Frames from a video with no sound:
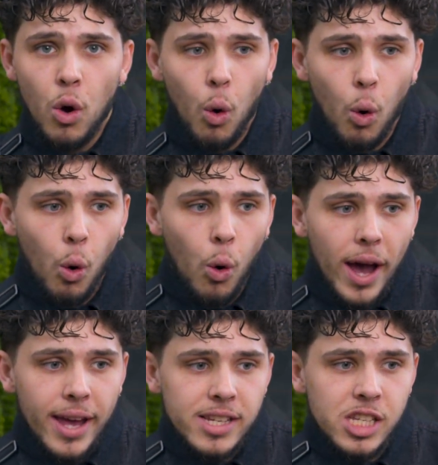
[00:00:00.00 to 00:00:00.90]
or
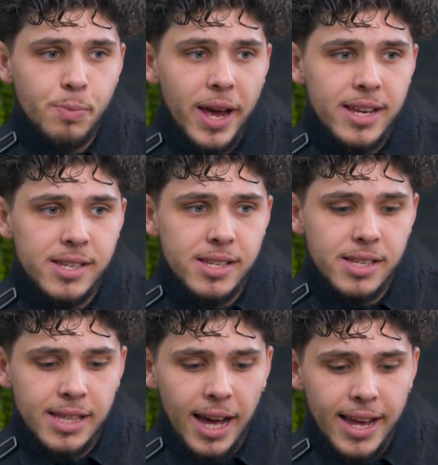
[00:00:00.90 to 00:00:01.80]
in a space
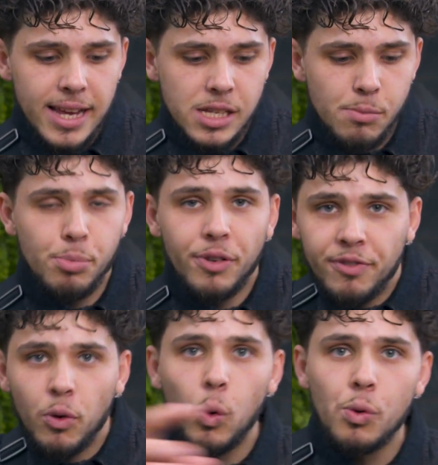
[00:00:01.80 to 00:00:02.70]
that is
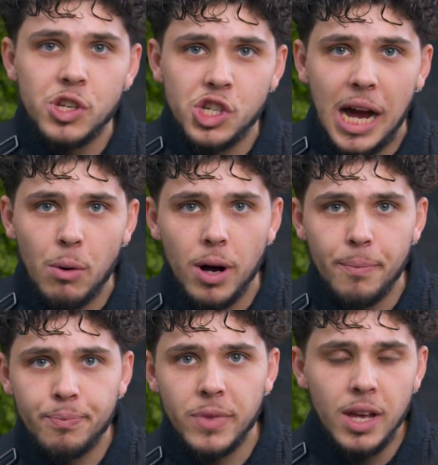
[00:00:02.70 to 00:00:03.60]
before the shower.
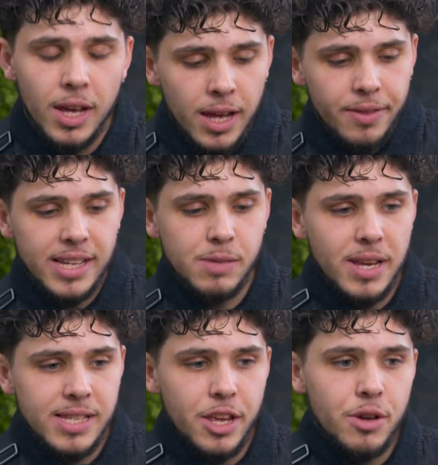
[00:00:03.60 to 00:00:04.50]
This
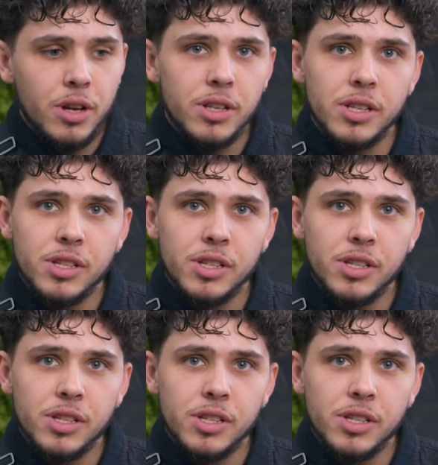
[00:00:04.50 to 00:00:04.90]
means that you can